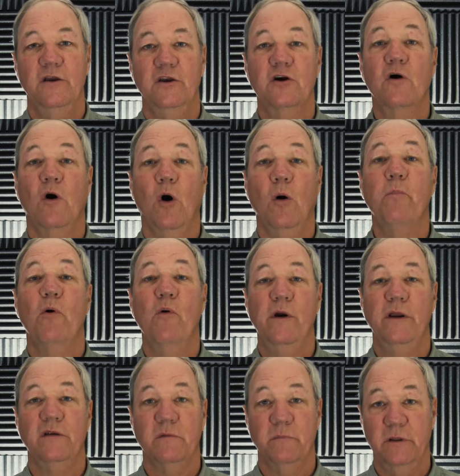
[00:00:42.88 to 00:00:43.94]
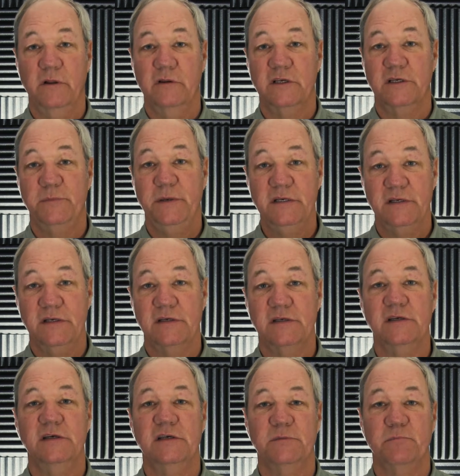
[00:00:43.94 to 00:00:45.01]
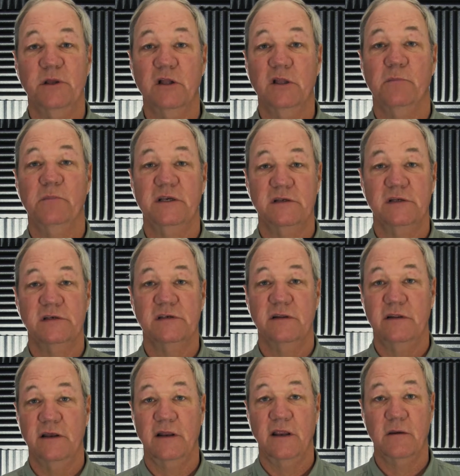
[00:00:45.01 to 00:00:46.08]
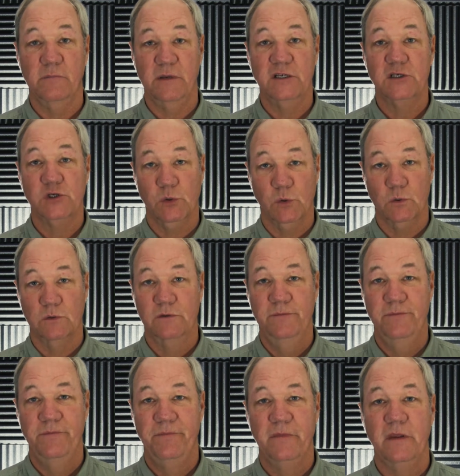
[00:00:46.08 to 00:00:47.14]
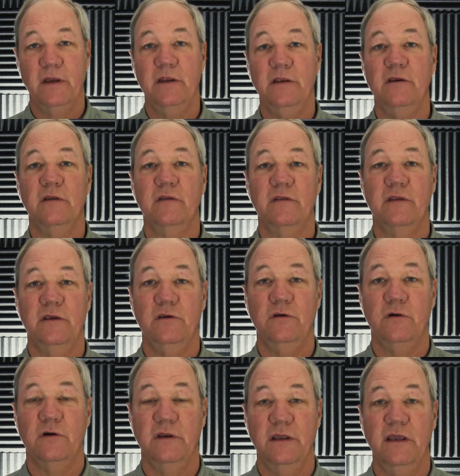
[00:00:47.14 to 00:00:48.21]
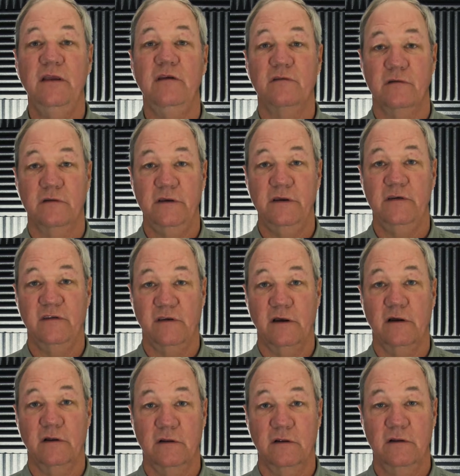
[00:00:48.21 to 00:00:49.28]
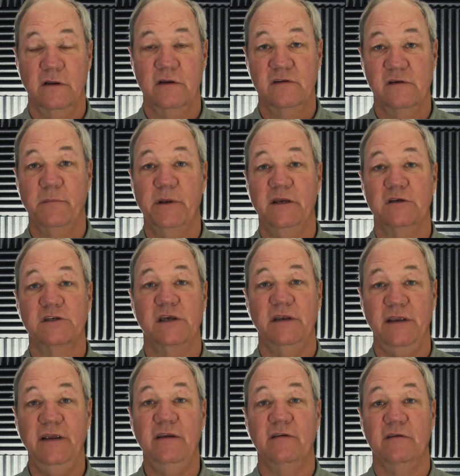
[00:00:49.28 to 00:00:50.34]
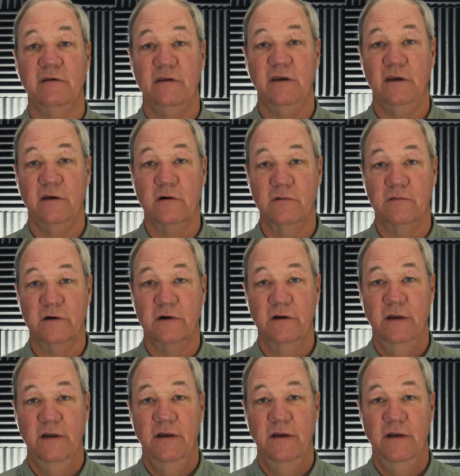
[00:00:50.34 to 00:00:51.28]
Your whole point to build this business is build a business that then can be sold, and that you can easily sell. Somebody else can easily take over.